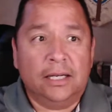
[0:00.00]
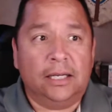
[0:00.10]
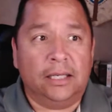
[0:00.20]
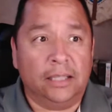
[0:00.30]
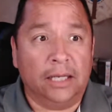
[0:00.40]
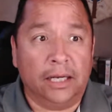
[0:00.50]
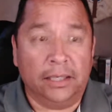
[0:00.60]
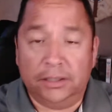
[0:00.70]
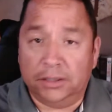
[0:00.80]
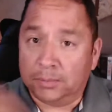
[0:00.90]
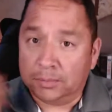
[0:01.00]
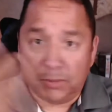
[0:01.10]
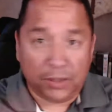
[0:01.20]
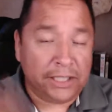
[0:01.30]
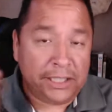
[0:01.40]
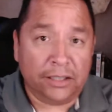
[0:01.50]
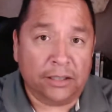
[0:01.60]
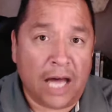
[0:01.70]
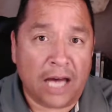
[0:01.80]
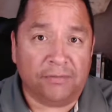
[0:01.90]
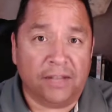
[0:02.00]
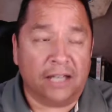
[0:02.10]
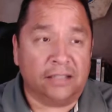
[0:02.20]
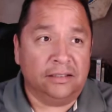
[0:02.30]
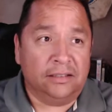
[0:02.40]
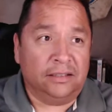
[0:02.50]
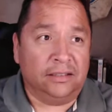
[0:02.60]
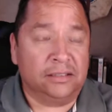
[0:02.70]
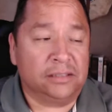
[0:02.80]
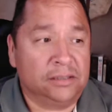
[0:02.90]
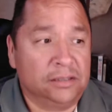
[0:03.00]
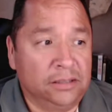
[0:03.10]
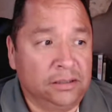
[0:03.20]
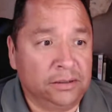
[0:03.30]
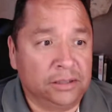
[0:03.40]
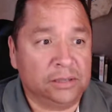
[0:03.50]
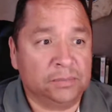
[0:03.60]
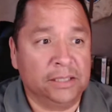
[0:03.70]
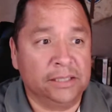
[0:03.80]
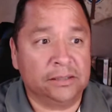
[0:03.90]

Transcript: And you're going to hear a lot of that in this place.